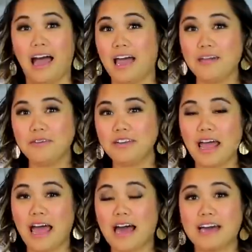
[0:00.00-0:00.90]
I would
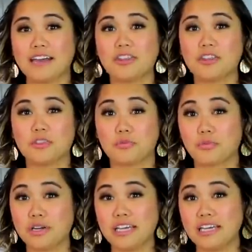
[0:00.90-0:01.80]
add
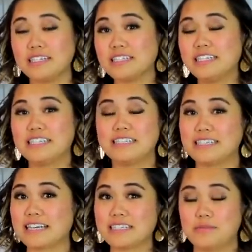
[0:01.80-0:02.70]
3 to
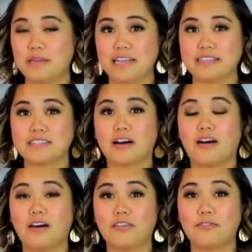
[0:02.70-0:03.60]
6 minutes
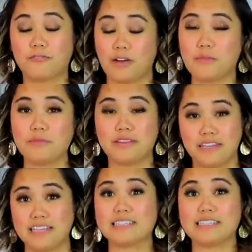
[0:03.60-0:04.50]
from
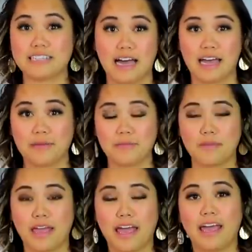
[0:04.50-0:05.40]
this time.
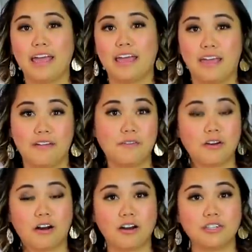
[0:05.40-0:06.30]
If
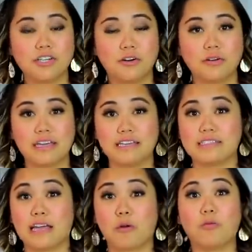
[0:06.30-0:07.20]
your artichoke
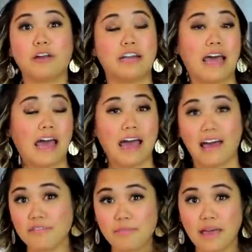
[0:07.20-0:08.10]
is like
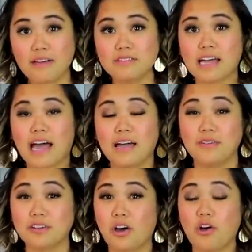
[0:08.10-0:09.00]
1.5 pounds, I
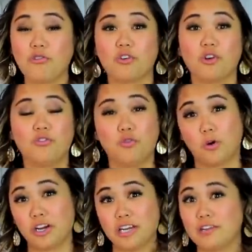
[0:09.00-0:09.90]
would go for
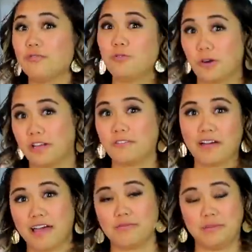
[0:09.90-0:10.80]
40 to
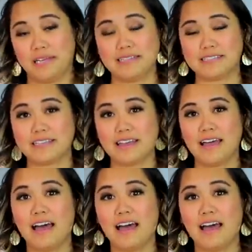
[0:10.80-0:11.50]
45 minutes.